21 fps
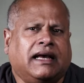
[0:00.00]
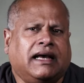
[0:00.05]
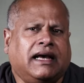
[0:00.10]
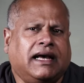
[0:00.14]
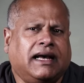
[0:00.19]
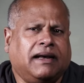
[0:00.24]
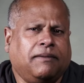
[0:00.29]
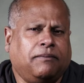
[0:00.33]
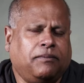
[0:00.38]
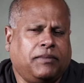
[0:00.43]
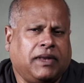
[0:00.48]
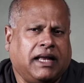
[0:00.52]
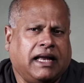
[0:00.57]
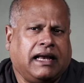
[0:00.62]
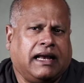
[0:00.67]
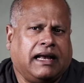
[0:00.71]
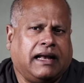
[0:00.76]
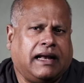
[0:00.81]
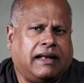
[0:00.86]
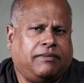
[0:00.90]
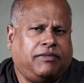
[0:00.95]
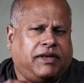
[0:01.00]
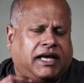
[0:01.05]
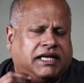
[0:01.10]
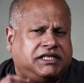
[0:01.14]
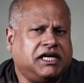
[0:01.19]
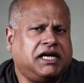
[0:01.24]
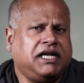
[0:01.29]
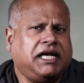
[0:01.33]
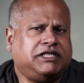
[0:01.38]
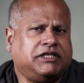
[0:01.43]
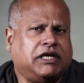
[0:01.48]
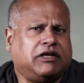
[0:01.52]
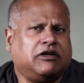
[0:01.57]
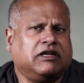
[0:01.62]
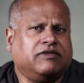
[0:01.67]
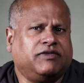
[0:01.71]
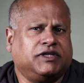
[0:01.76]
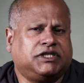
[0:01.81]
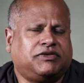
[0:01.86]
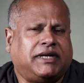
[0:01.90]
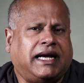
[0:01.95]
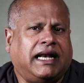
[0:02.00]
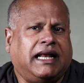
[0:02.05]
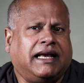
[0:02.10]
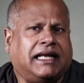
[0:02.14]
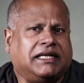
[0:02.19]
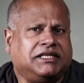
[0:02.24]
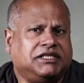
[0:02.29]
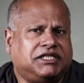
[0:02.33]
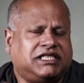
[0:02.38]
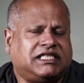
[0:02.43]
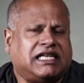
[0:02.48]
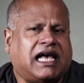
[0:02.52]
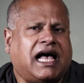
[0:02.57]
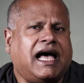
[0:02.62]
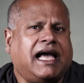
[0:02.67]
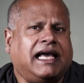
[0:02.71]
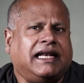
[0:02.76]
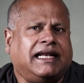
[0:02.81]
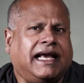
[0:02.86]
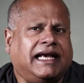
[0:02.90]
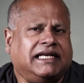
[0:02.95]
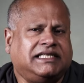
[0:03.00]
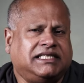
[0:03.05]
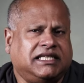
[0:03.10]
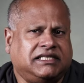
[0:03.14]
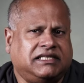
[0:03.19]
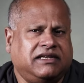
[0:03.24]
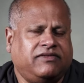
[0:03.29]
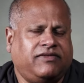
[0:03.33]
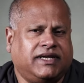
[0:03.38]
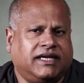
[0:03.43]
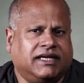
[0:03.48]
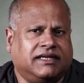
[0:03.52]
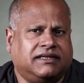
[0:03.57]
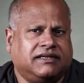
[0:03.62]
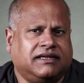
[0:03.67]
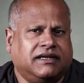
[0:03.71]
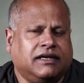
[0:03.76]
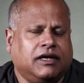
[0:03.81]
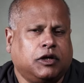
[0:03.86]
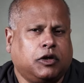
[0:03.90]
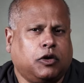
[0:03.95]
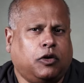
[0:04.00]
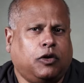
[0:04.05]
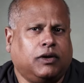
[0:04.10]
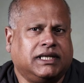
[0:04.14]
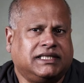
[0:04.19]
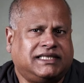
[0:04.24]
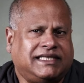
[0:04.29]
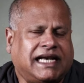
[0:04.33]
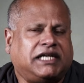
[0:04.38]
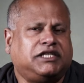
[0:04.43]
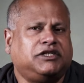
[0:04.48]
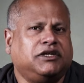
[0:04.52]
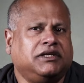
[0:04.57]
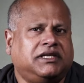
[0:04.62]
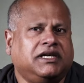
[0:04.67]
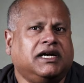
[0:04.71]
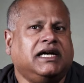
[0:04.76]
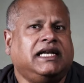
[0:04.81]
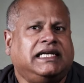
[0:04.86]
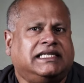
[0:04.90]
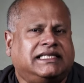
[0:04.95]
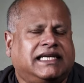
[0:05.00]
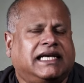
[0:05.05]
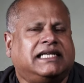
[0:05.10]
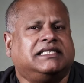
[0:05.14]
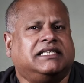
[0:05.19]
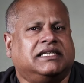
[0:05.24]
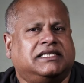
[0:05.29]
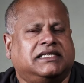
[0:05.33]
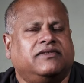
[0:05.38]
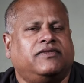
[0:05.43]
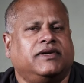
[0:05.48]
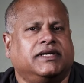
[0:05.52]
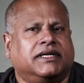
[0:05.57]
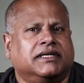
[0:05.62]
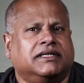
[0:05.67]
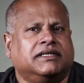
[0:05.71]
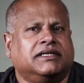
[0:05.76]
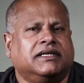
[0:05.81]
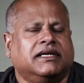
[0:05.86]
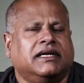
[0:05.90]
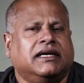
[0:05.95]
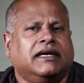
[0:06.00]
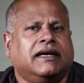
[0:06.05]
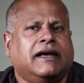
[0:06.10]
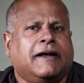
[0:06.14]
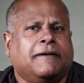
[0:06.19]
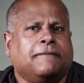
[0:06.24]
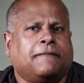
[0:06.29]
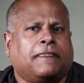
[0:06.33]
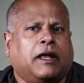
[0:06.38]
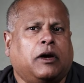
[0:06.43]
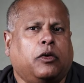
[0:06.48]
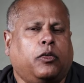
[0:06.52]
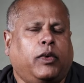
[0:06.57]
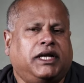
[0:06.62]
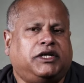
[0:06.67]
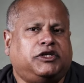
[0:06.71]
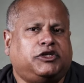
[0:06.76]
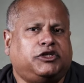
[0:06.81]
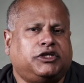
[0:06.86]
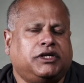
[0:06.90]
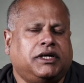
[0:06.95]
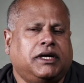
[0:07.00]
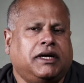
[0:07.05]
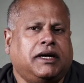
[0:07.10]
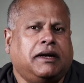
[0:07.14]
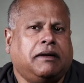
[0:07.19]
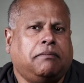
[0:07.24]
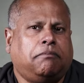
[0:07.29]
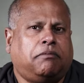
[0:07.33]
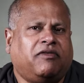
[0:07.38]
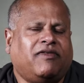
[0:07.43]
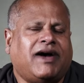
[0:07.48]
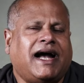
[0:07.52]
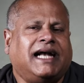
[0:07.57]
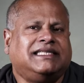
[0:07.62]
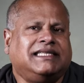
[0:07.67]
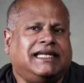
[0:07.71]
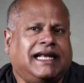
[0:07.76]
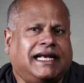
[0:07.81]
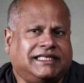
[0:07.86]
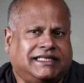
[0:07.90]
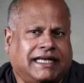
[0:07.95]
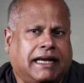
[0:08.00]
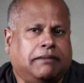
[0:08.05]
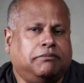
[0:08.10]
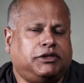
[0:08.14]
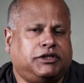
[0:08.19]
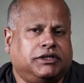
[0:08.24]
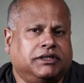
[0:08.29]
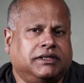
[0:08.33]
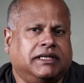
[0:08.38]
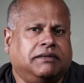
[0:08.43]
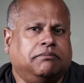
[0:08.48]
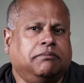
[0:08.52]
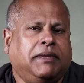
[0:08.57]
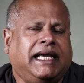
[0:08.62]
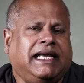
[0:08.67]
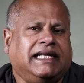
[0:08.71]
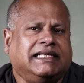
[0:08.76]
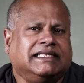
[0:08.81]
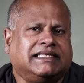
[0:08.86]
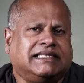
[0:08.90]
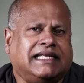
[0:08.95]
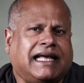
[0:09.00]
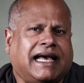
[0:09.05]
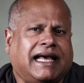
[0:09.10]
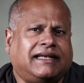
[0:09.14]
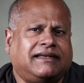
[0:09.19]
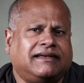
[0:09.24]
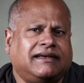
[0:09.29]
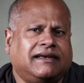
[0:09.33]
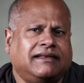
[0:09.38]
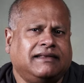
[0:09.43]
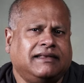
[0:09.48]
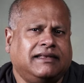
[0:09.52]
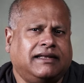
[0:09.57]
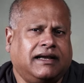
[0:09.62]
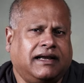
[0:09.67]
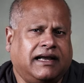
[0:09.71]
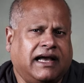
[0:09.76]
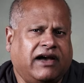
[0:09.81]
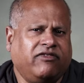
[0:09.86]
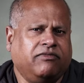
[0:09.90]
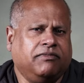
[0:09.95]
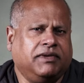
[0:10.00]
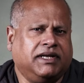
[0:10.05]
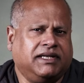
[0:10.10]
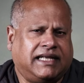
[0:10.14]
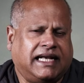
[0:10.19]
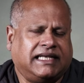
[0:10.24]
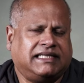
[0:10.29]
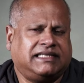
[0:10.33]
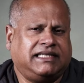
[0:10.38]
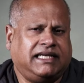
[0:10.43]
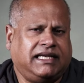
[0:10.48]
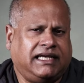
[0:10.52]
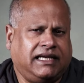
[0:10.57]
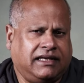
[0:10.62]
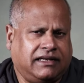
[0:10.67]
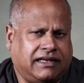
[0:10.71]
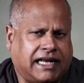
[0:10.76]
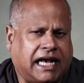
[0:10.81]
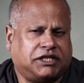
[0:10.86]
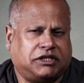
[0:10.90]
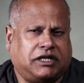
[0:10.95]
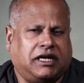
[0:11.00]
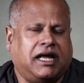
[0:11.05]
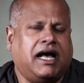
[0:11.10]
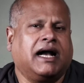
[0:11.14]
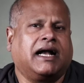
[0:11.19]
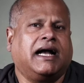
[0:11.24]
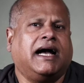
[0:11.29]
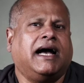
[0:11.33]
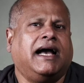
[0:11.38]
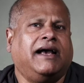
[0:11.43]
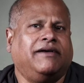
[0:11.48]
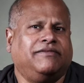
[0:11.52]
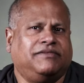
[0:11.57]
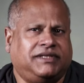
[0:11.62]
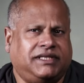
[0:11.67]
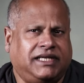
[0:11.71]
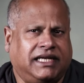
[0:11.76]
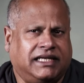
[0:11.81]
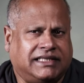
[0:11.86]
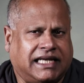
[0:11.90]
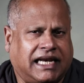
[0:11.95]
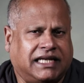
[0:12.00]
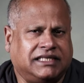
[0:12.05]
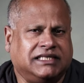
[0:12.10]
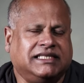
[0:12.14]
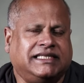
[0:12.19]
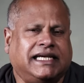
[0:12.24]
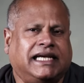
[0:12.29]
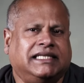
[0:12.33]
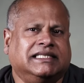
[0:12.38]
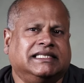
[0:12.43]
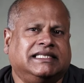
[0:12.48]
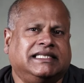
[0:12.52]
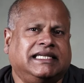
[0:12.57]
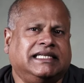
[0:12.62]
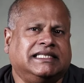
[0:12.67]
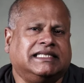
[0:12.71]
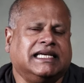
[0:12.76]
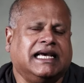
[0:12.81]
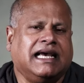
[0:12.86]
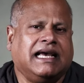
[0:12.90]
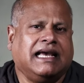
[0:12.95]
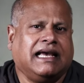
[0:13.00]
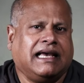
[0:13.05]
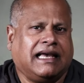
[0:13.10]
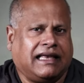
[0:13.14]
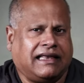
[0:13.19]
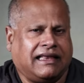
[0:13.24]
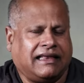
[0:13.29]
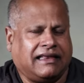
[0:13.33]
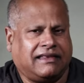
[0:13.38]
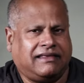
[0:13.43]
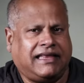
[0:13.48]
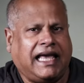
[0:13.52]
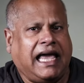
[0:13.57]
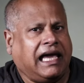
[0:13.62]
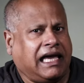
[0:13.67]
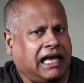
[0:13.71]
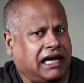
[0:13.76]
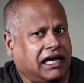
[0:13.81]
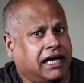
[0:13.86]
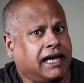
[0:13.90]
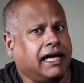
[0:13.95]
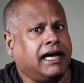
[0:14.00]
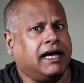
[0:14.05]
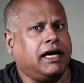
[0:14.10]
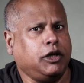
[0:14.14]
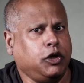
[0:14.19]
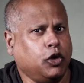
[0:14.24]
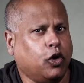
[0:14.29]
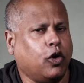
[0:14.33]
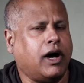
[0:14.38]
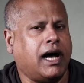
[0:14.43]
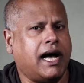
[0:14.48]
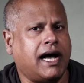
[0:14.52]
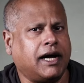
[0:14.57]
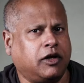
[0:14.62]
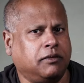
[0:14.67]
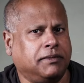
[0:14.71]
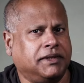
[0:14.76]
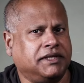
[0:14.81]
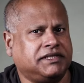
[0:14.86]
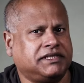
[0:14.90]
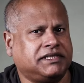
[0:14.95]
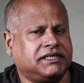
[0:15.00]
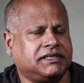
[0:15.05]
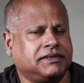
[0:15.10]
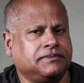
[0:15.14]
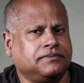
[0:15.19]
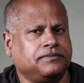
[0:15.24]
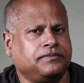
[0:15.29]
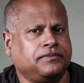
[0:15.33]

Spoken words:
the Attorney General of Australia can sign a certificate called a Section 36 certificate, which provides an exemption. It means that the government, that's the National Archives, the intelligence agencies, they can hear your arguments,